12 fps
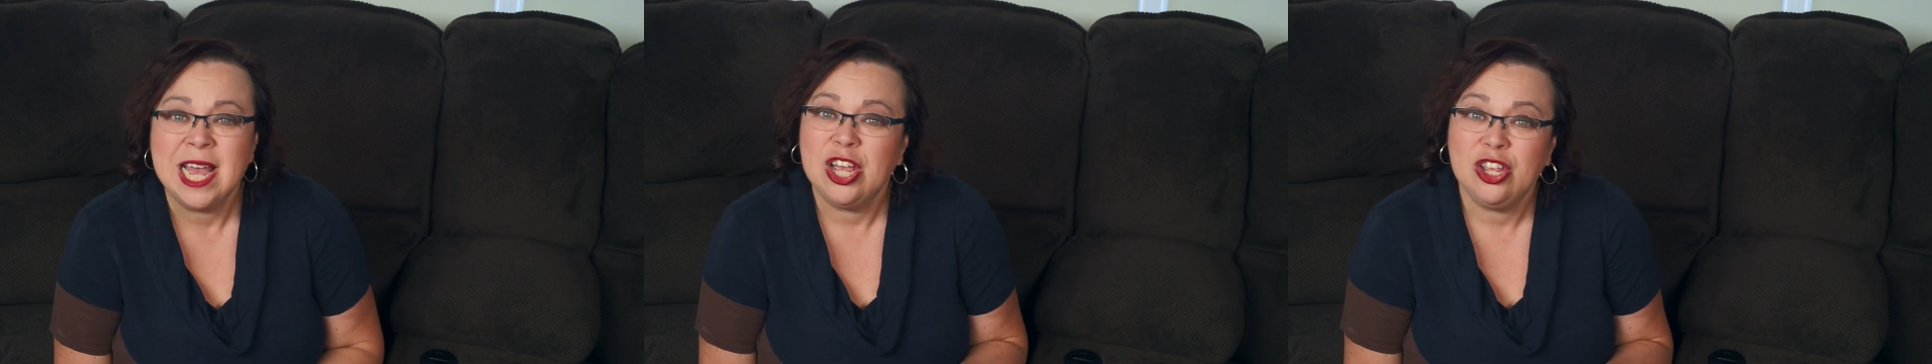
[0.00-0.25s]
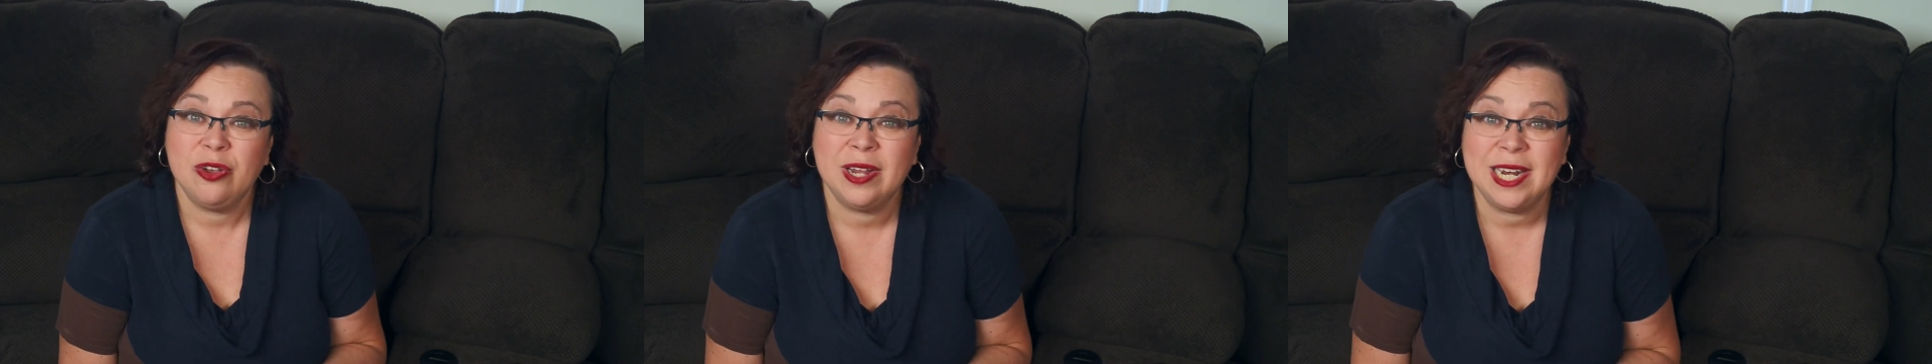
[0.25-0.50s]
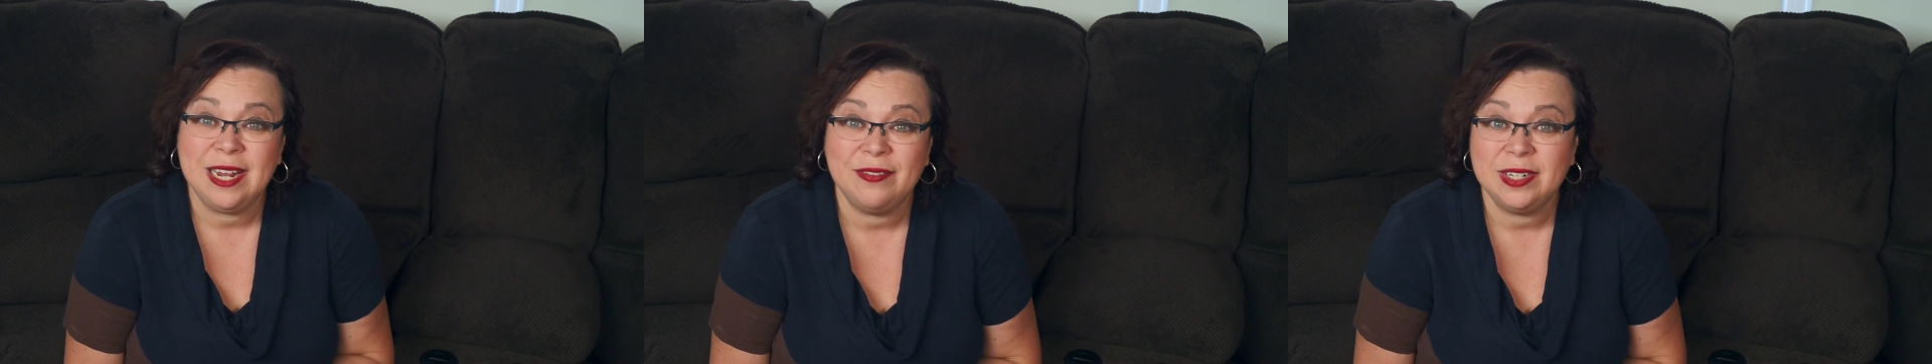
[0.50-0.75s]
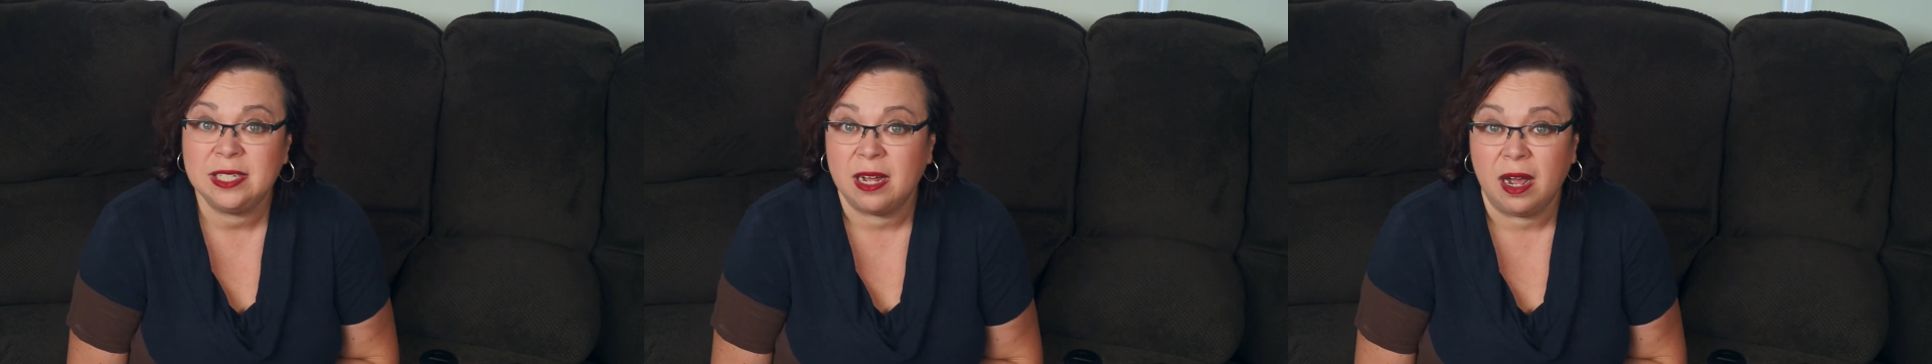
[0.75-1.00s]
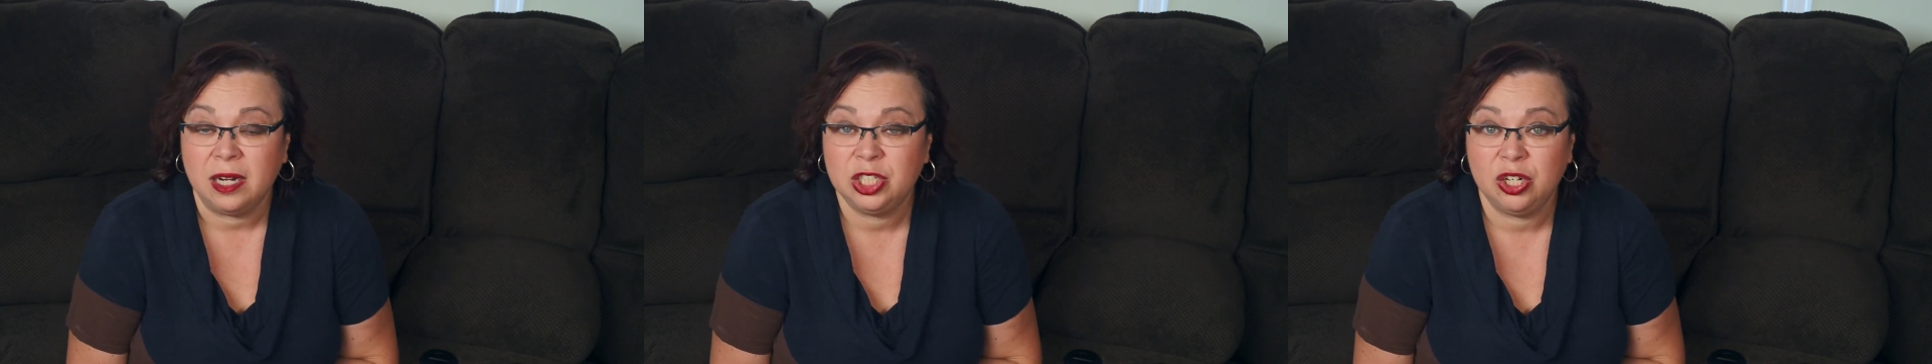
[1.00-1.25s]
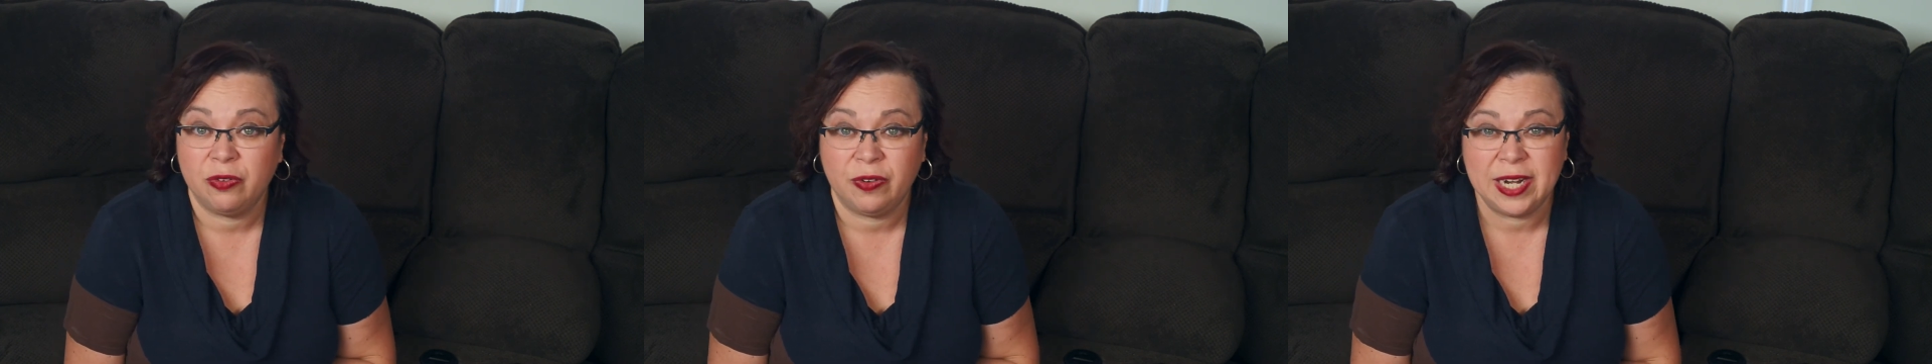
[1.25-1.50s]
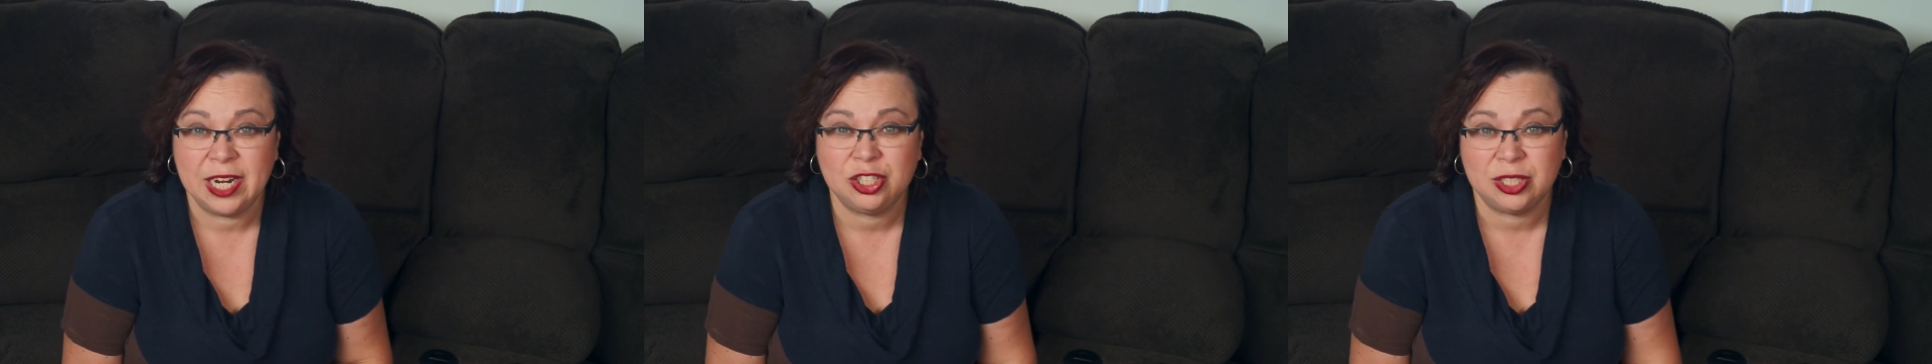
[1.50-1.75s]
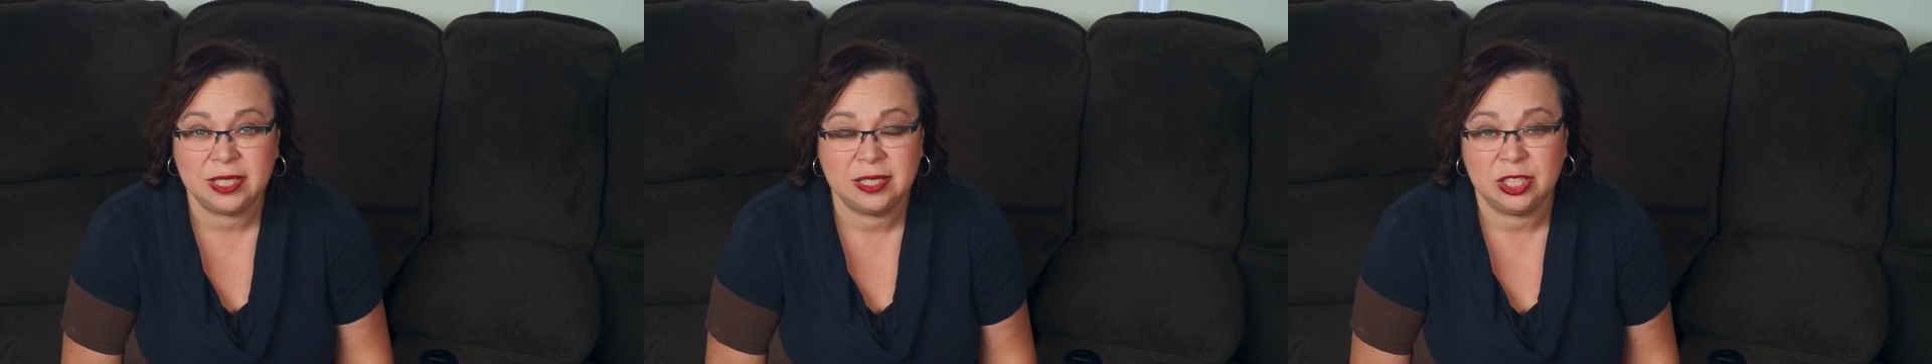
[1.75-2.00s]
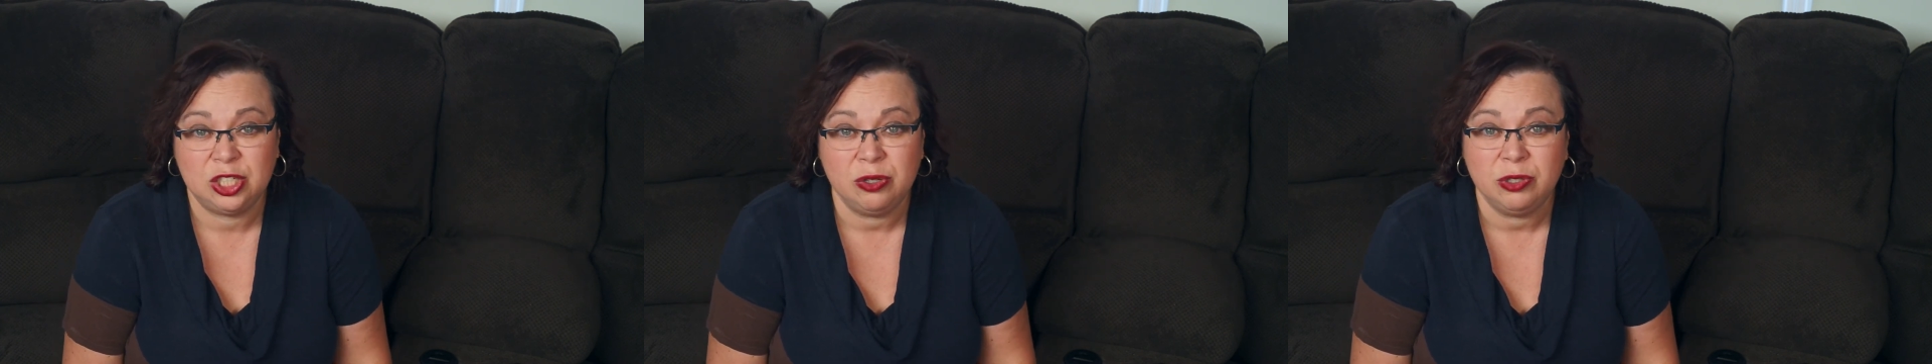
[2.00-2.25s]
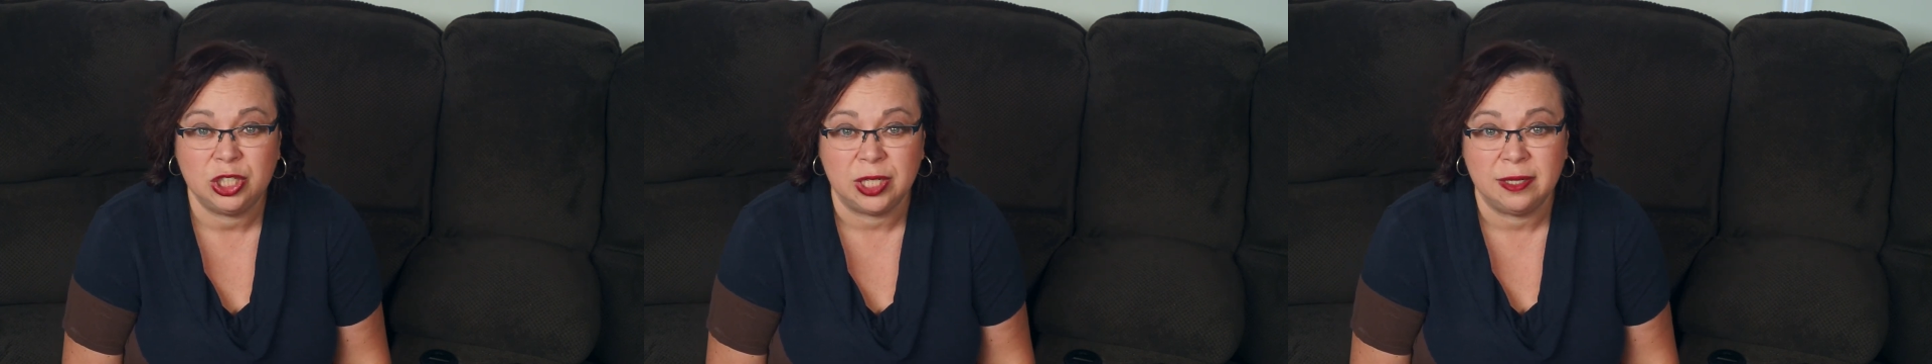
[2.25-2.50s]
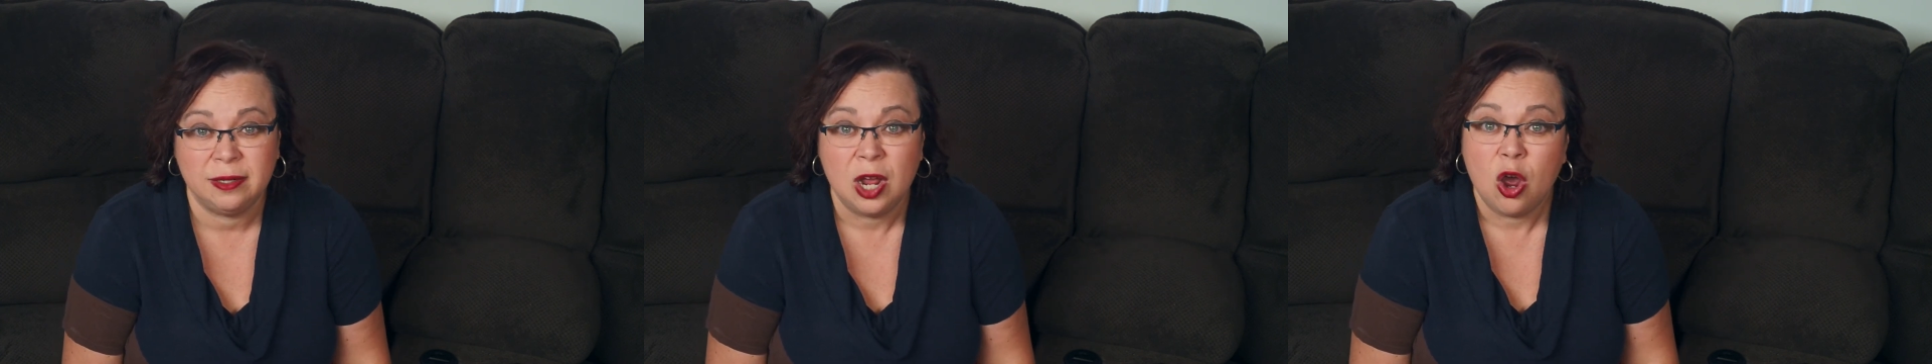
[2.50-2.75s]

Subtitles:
You can even talk to your financial institution